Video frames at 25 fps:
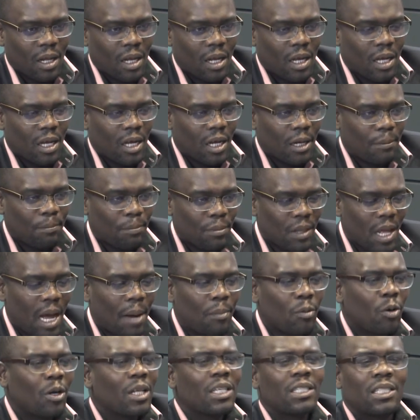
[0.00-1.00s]
I'm
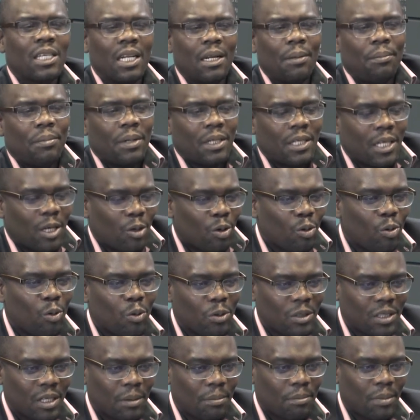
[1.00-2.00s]
not a celebrity. I don't
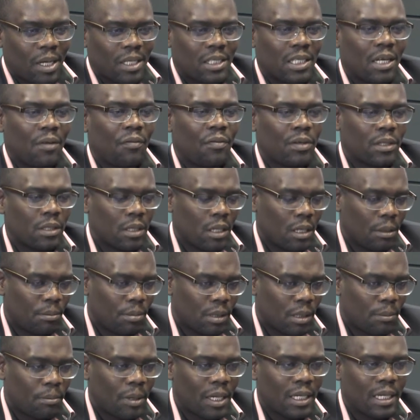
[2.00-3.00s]
consider myself a
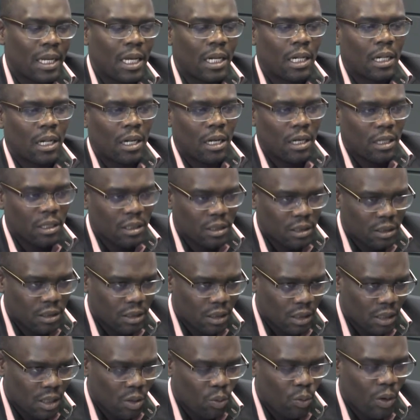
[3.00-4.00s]
celebrity, but at least
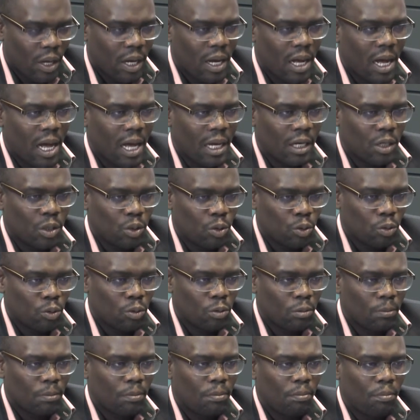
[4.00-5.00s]
the work I
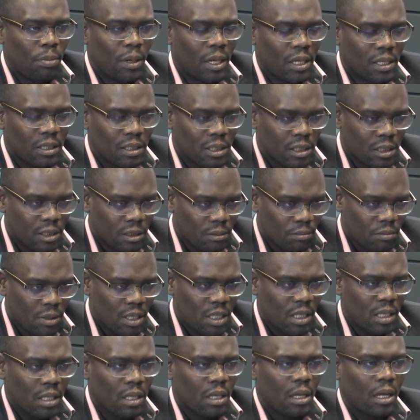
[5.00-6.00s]
do places
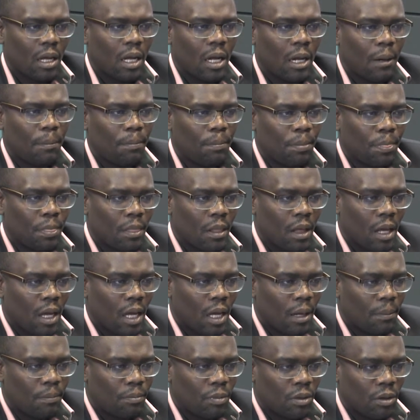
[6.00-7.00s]
me
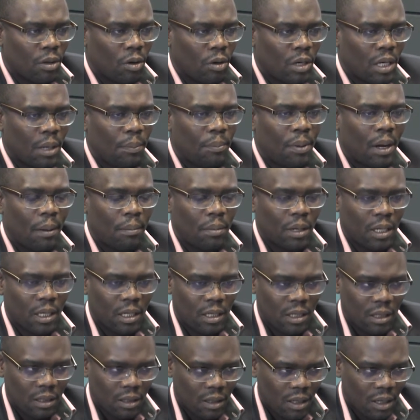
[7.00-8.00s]
on the
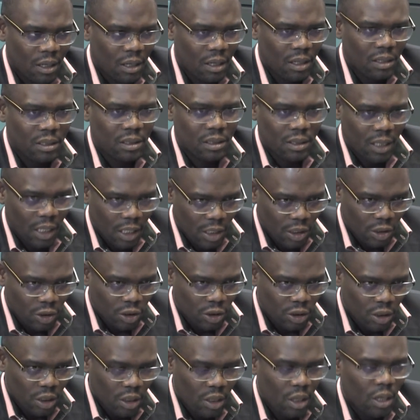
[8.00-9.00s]
public
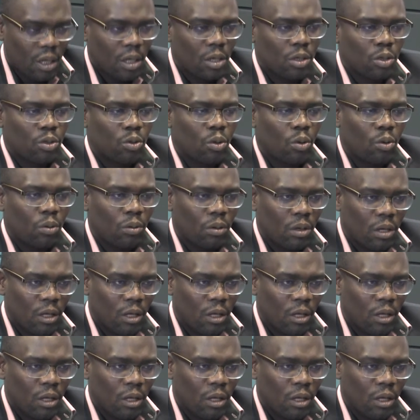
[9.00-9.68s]
stage. So